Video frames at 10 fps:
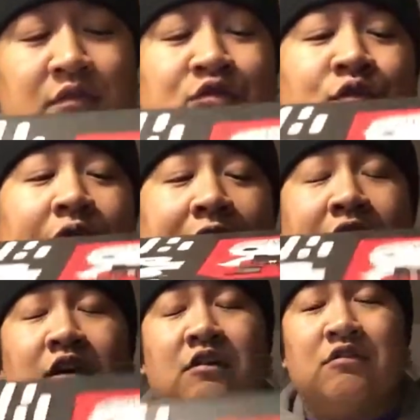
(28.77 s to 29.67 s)

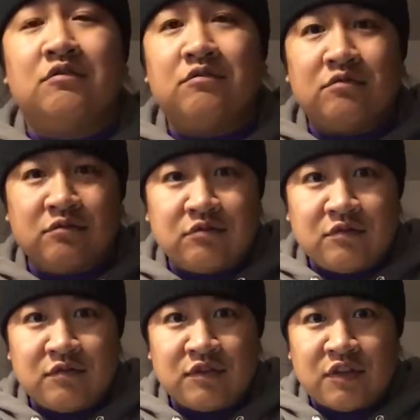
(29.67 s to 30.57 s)
training
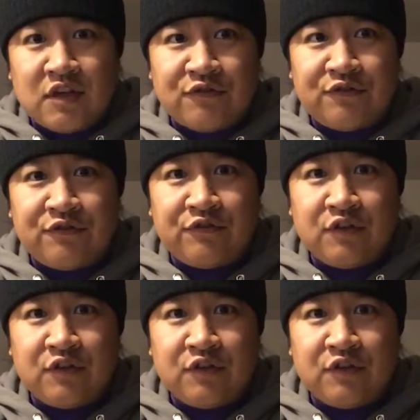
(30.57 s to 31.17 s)
stuff,